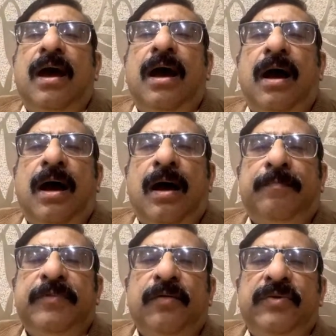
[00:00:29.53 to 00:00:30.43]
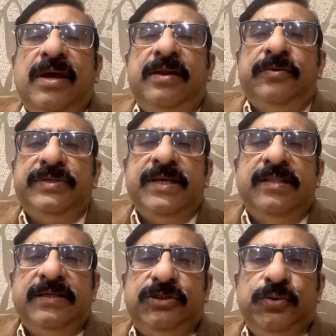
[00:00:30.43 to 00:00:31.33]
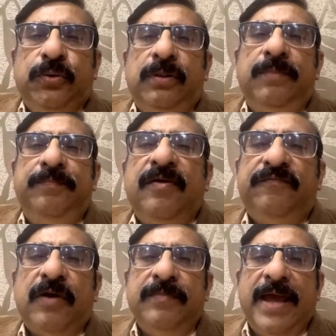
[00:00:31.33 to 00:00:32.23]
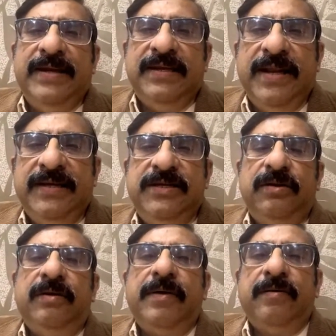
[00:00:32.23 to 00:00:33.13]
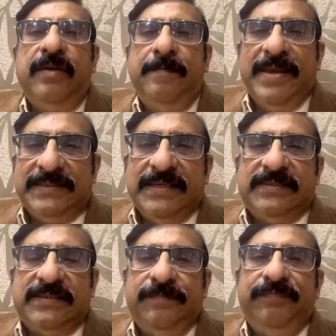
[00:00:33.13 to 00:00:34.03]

uh, we are using this tool from nineteen eighty on a regular basis.